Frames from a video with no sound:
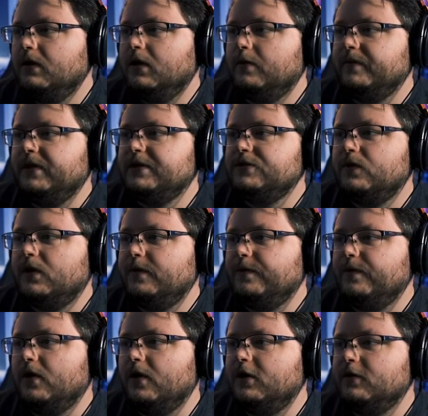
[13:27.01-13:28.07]
and that's what I mean
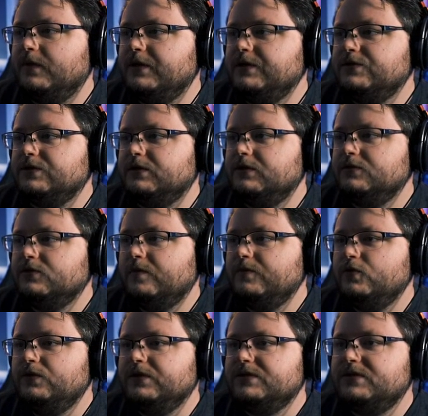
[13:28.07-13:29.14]
by automation. So I'm
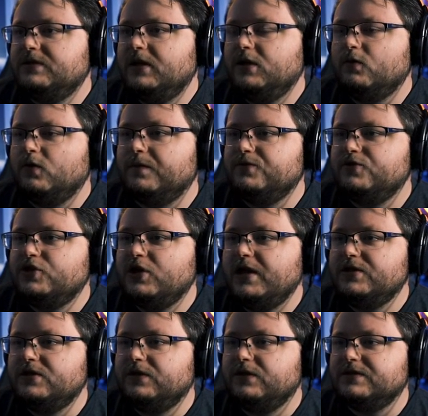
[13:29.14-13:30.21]
doing this thing where I'm
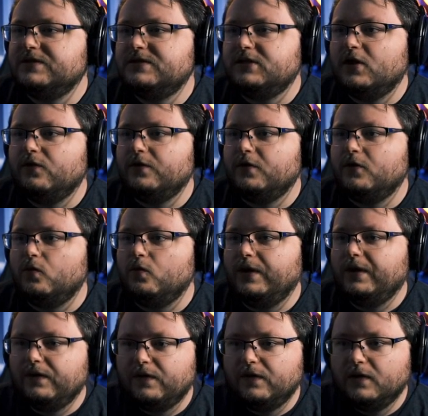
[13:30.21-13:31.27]
changing the stereo
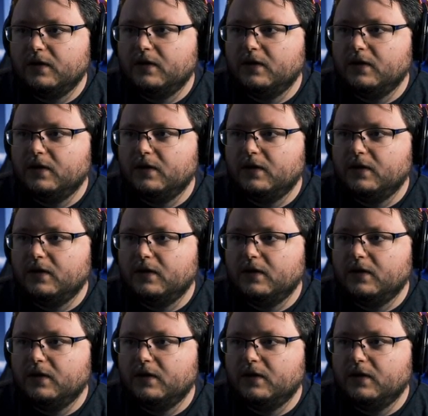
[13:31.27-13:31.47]
width.